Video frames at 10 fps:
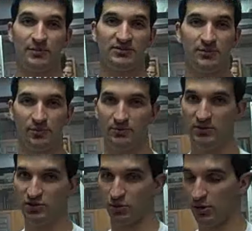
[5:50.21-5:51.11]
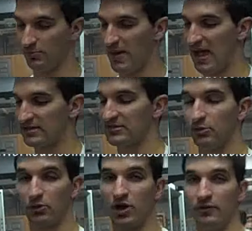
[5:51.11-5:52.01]
It simply means your back's
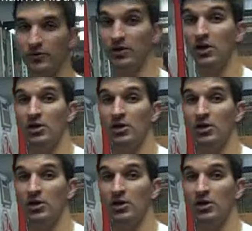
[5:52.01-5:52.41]
still recovering.